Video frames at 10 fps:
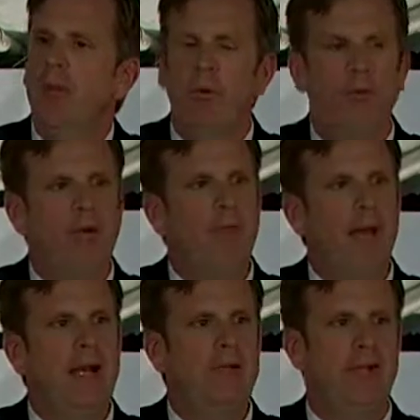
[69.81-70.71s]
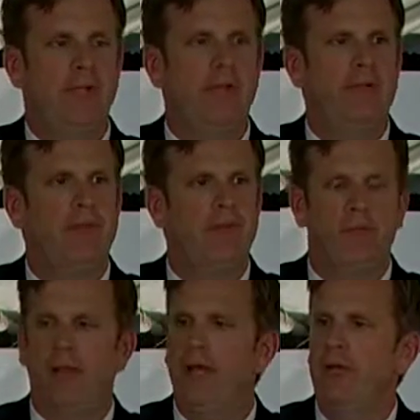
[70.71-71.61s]
When you come back to a city 10
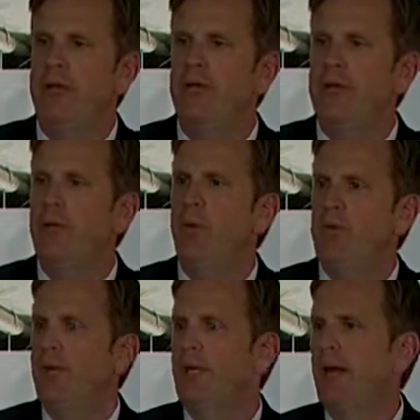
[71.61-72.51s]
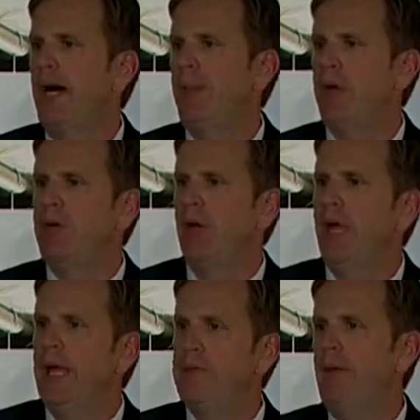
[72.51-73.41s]
years later and see what's been accomplished,
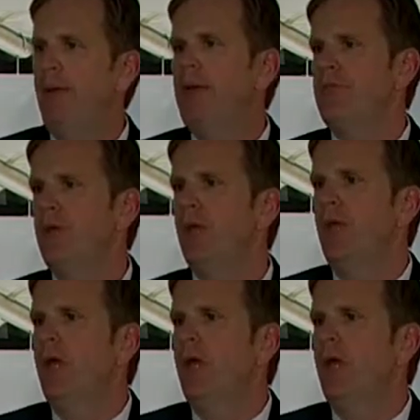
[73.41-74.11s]
it's been amazing.